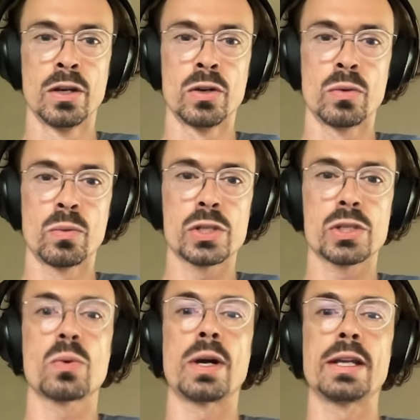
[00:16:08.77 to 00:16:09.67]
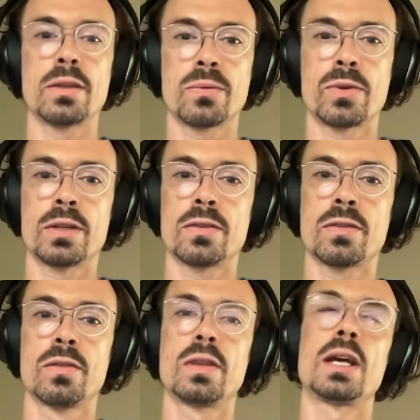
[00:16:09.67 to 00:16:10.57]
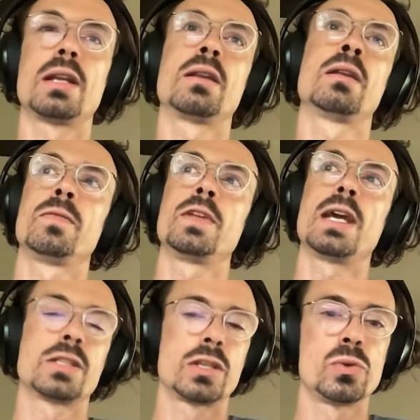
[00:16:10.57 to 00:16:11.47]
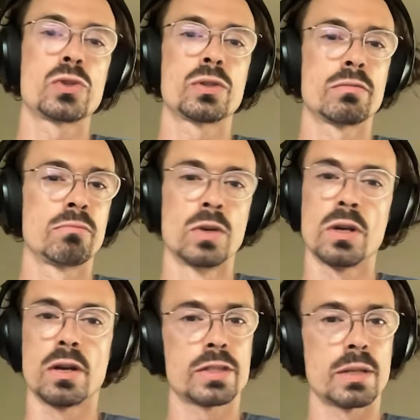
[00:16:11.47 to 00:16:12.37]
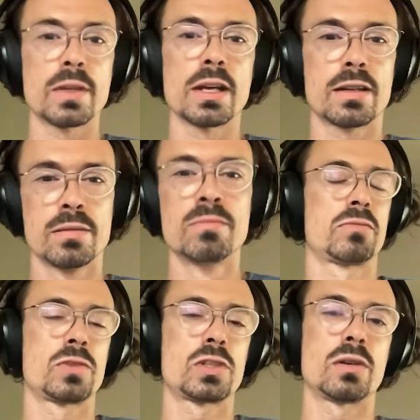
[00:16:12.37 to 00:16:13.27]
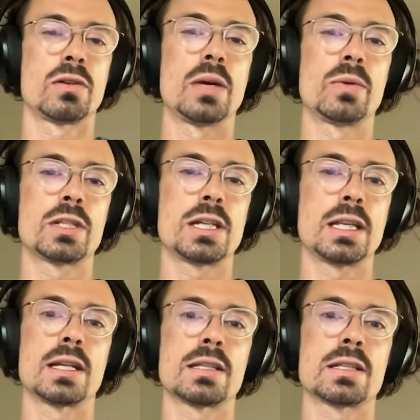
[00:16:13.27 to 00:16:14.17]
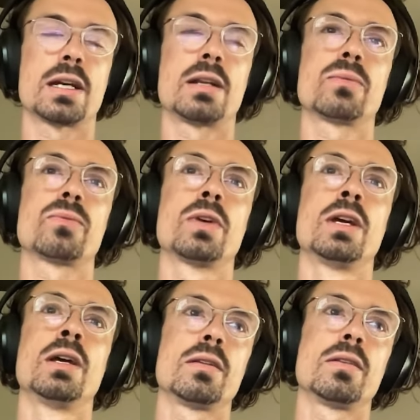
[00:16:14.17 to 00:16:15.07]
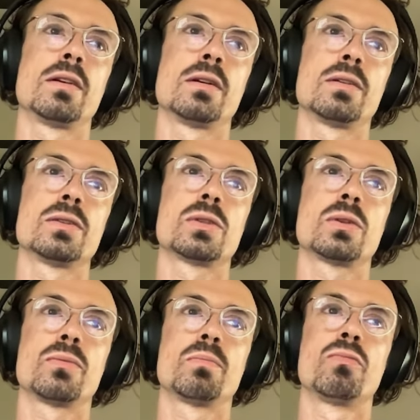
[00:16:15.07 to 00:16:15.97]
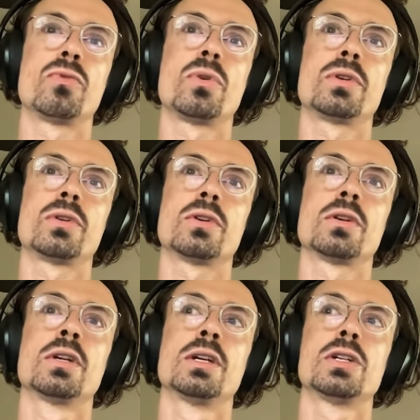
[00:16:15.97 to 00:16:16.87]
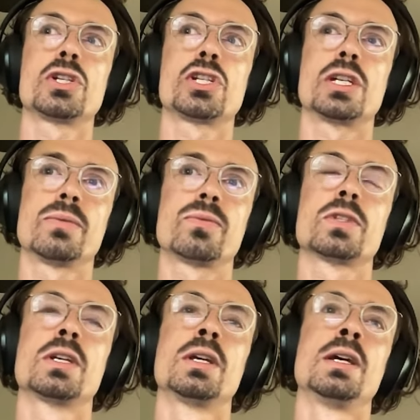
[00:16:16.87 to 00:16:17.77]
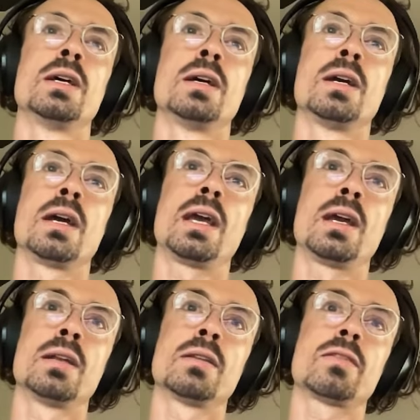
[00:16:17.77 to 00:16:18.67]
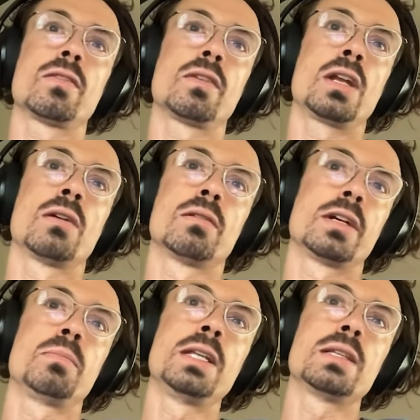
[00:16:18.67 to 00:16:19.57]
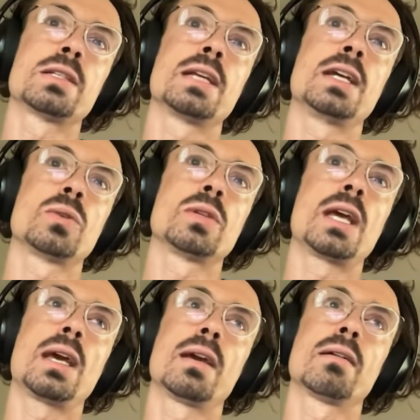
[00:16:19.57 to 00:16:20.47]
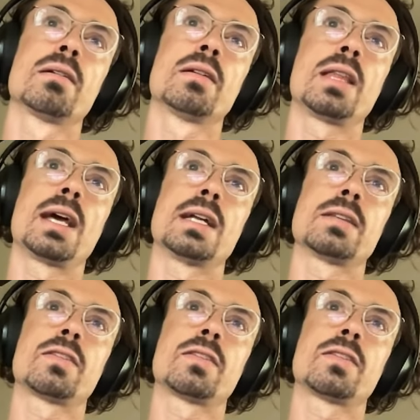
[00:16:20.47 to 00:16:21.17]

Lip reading: which is quite different than the execution of something. So I would say that's kind of the sort of broader shift. And it means day to day that